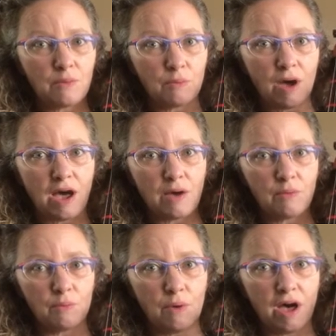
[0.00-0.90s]
wah,
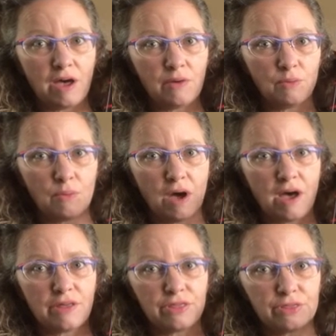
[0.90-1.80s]
wah, wah.
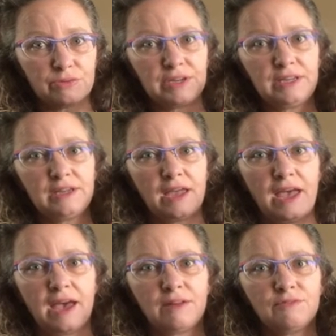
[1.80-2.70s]
3
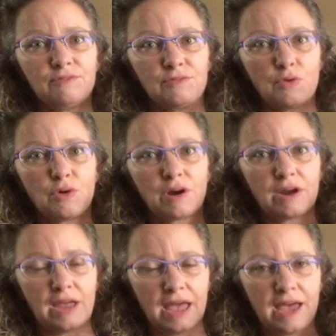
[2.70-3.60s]
and 4
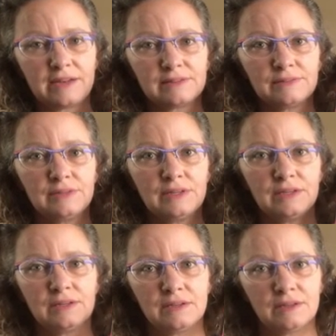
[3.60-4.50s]
and.
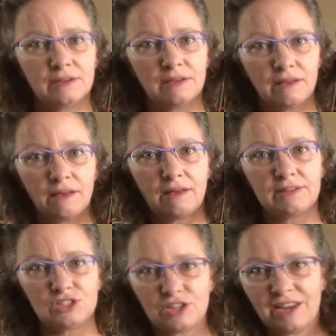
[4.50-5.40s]

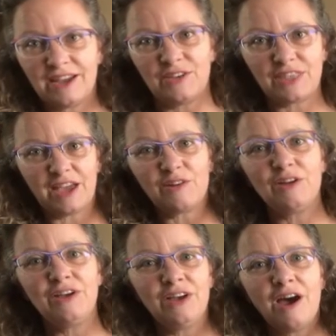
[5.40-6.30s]
Shake out that
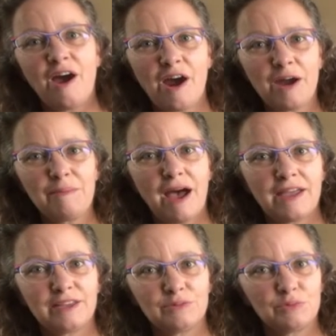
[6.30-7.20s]
arm. I
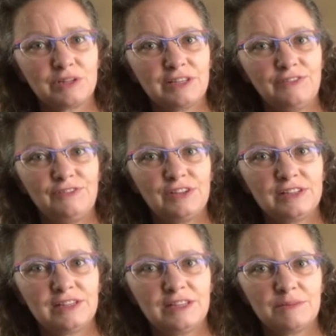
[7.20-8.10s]
can really feel
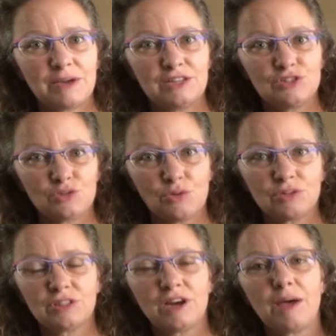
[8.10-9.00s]
it in my
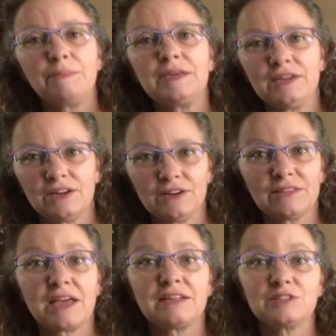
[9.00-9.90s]
shoulder up here.
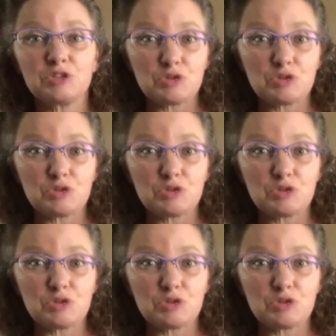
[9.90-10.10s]
That is